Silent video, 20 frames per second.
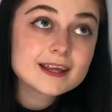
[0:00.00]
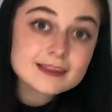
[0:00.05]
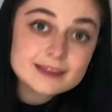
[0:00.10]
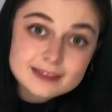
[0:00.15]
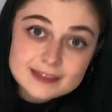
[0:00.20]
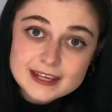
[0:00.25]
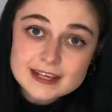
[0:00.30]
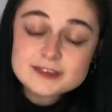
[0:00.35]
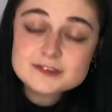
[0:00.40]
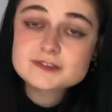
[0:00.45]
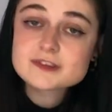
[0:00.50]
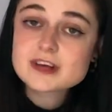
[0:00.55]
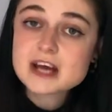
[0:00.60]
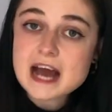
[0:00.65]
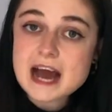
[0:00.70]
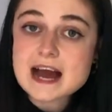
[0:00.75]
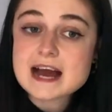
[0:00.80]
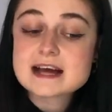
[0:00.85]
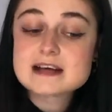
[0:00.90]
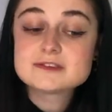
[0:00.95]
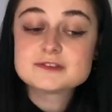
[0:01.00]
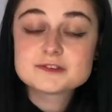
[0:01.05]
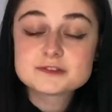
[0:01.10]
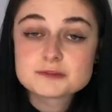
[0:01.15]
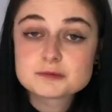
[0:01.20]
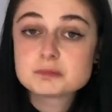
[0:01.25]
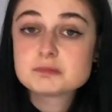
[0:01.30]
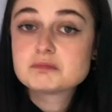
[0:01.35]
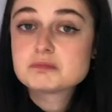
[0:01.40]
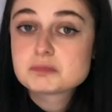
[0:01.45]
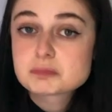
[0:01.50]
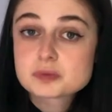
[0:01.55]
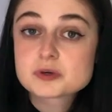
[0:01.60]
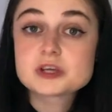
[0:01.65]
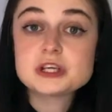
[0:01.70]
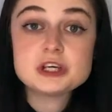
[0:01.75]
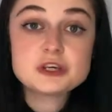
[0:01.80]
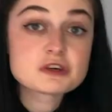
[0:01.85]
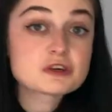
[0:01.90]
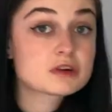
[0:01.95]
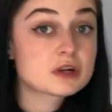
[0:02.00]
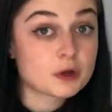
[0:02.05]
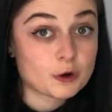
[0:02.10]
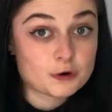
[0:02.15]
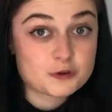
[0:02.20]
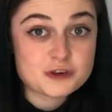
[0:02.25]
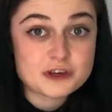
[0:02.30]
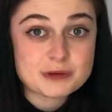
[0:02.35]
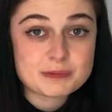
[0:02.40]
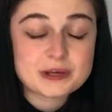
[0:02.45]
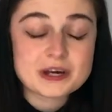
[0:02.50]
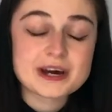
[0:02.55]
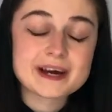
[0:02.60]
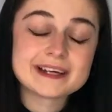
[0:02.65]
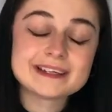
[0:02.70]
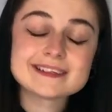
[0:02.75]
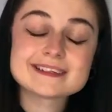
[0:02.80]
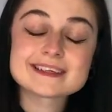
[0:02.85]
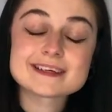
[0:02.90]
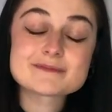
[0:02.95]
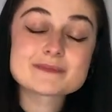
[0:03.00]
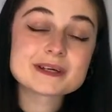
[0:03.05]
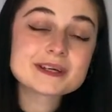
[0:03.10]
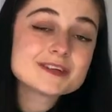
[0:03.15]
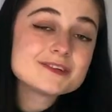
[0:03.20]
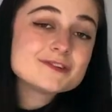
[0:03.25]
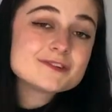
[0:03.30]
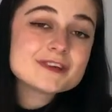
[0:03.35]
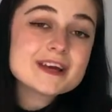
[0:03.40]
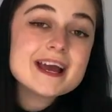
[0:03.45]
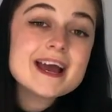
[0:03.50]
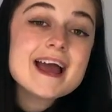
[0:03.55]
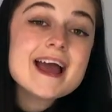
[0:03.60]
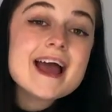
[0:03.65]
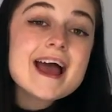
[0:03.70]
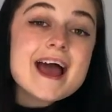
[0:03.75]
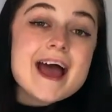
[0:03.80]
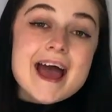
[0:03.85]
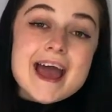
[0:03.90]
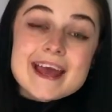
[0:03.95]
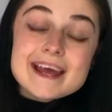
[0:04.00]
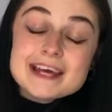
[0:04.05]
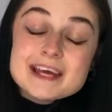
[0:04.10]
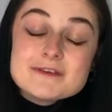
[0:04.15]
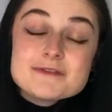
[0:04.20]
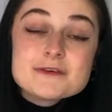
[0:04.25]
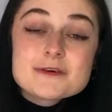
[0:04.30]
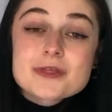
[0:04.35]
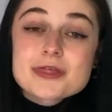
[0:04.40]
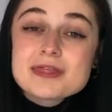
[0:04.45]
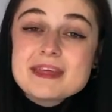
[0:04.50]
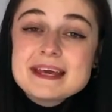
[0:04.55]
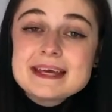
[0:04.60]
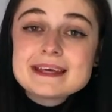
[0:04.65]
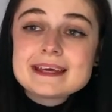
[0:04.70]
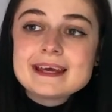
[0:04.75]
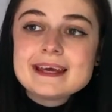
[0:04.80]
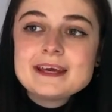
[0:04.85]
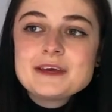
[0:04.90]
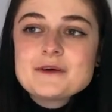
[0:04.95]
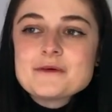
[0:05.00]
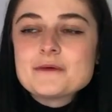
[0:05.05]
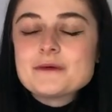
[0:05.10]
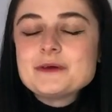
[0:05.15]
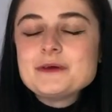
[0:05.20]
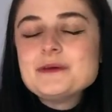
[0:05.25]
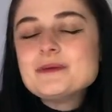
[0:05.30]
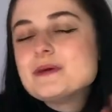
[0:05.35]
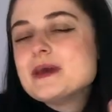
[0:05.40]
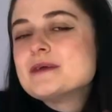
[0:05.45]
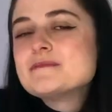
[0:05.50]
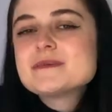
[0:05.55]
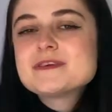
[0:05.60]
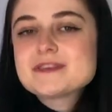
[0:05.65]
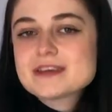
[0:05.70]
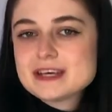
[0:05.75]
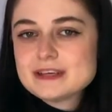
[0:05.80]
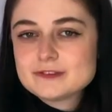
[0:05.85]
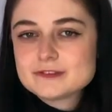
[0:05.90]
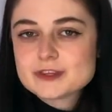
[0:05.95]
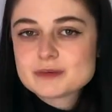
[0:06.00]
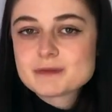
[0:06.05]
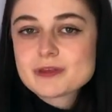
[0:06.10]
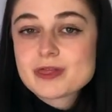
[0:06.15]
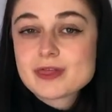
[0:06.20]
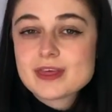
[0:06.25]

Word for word: this has pretty good logic behind it, because if you're thinking or you imitate someone